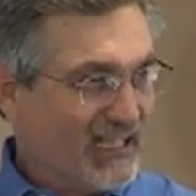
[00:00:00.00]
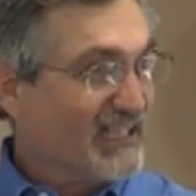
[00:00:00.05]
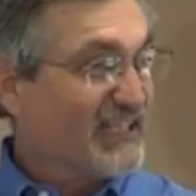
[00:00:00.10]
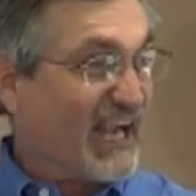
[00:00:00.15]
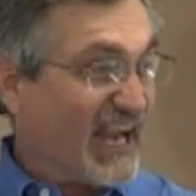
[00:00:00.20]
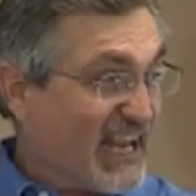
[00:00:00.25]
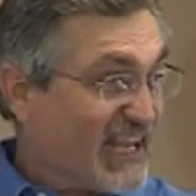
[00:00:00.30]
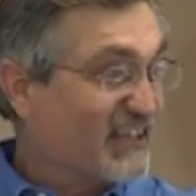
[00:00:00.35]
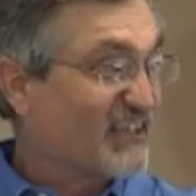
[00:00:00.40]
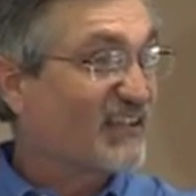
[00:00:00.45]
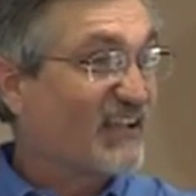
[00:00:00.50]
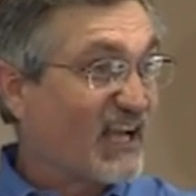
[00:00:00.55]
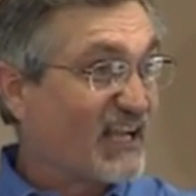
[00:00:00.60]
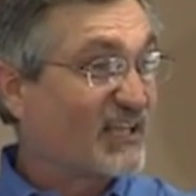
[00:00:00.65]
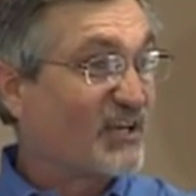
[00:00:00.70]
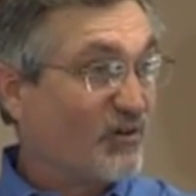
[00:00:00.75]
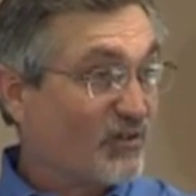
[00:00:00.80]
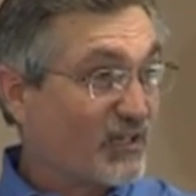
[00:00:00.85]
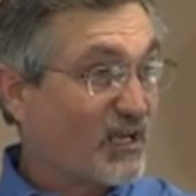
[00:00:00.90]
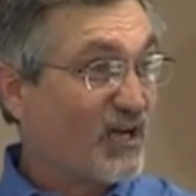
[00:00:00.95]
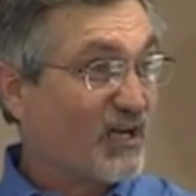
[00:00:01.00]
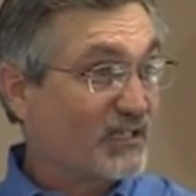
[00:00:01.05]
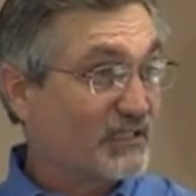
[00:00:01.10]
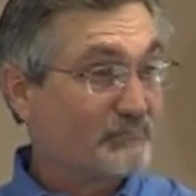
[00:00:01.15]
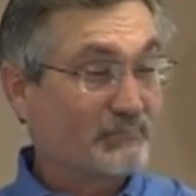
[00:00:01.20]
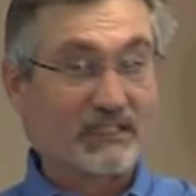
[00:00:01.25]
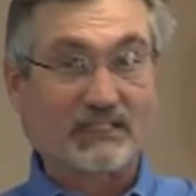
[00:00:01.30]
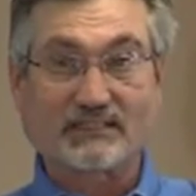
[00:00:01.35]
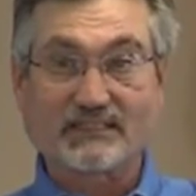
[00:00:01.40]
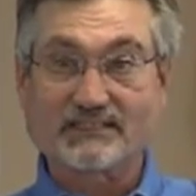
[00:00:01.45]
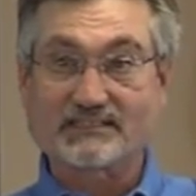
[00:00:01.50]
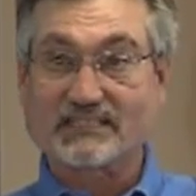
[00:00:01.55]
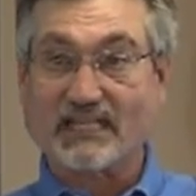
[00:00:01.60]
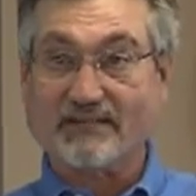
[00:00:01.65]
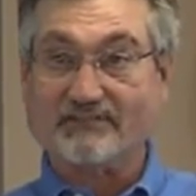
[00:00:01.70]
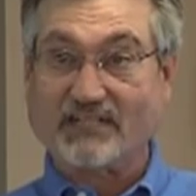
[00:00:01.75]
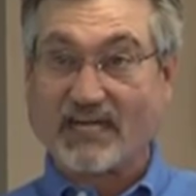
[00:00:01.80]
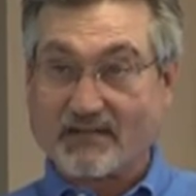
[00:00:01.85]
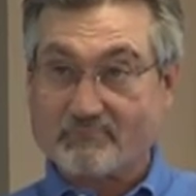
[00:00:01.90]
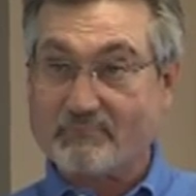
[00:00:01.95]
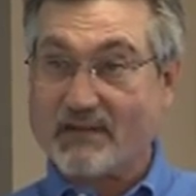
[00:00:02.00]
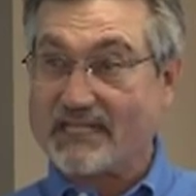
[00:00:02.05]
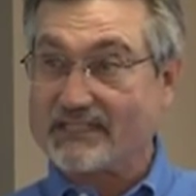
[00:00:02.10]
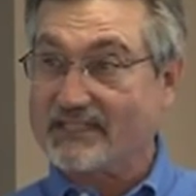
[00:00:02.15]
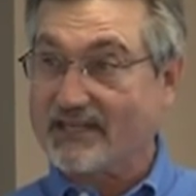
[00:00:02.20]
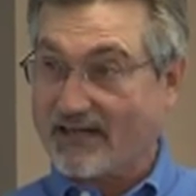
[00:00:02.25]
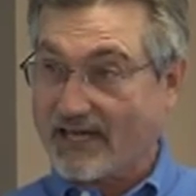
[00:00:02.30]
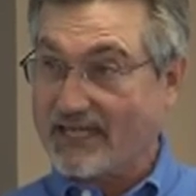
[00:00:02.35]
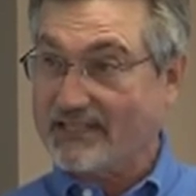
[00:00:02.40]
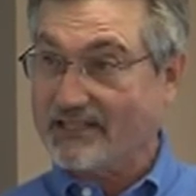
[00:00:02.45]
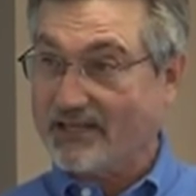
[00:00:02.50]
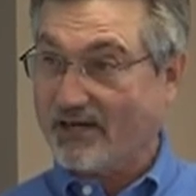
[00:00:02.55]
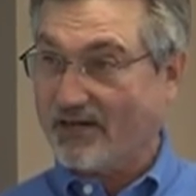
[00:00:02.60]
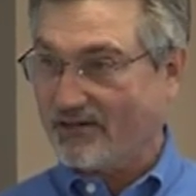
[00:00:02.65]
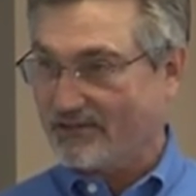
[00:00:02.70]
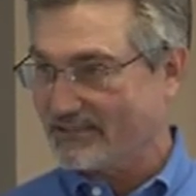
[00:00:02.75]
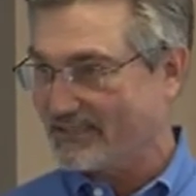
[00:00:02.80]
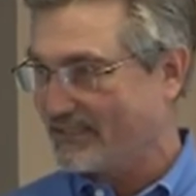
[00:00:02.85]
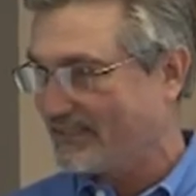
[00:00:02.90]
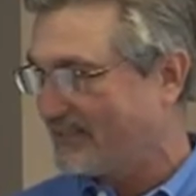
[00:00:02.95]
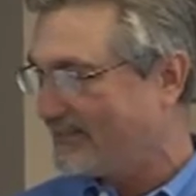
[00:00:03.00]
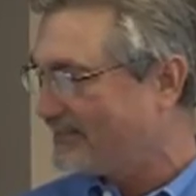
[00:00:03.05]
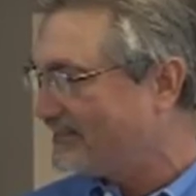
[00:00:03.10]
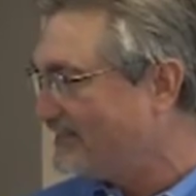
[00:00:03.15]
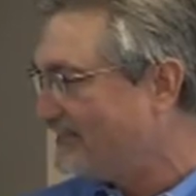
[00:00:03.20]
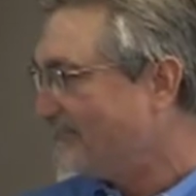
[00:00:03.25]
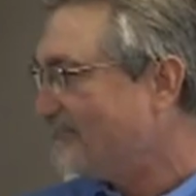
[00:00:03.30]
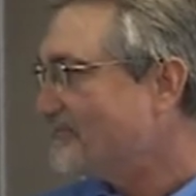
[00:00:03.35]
There ain't a lot going on in Building seven. I've been there, I know, you know.